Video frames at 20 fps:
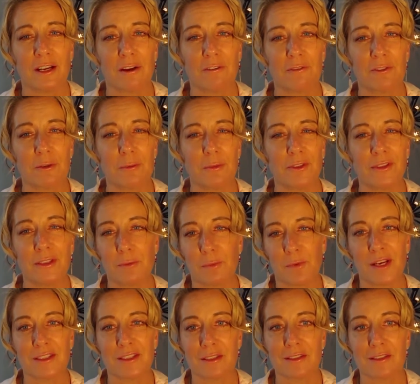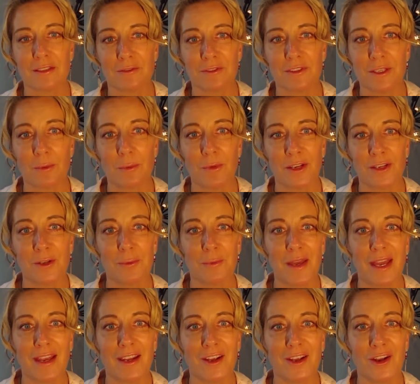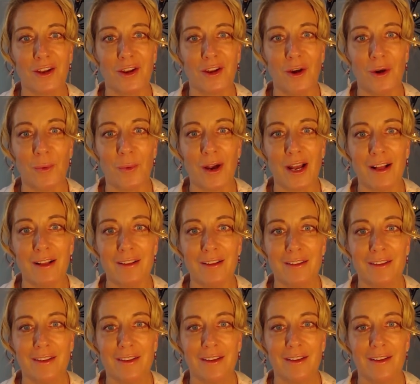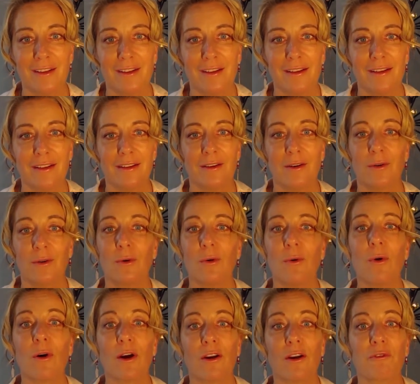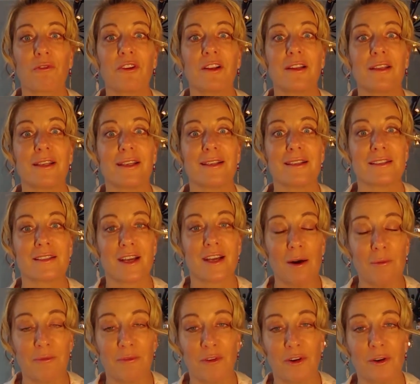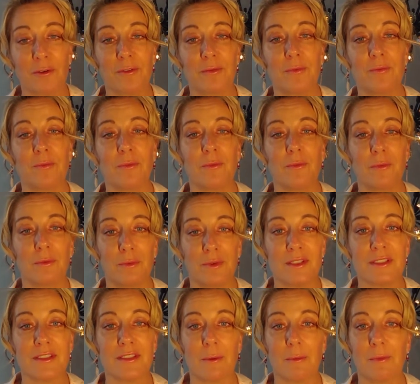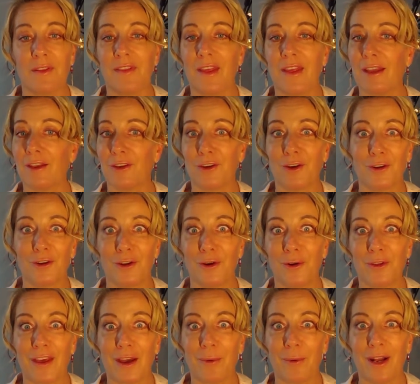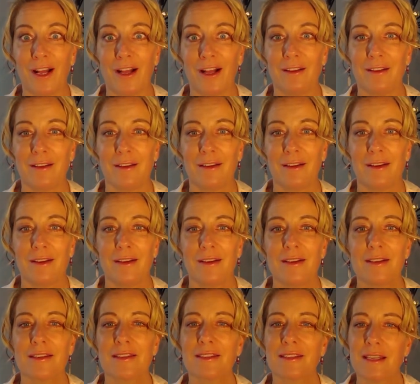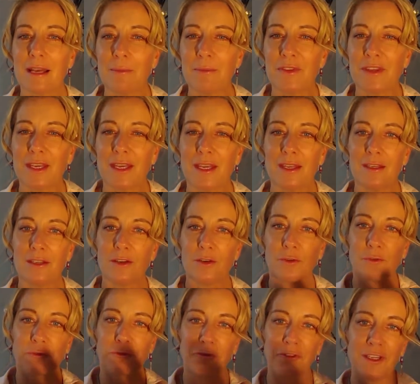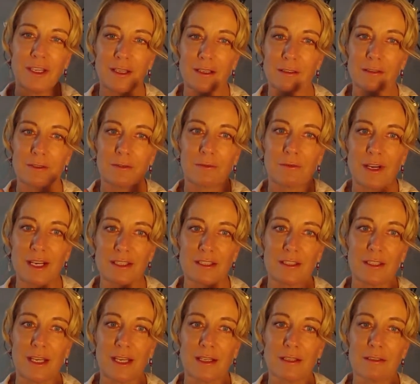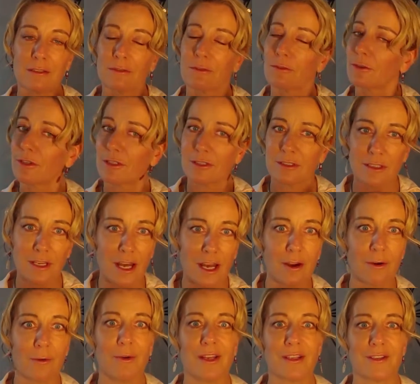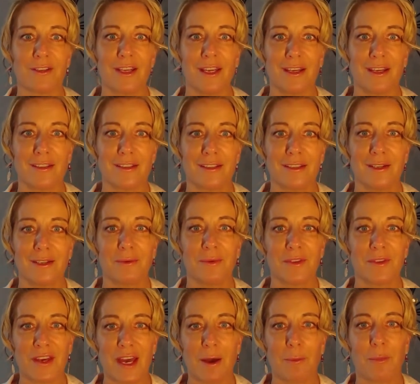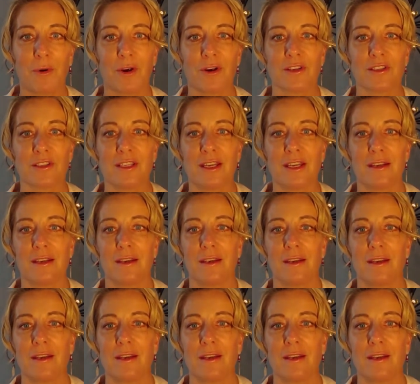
comfortable in the presence of someone you may not know well, or feeling discomfort with someone that you don't know that well. Something in your field resonates or does not resonate with that person.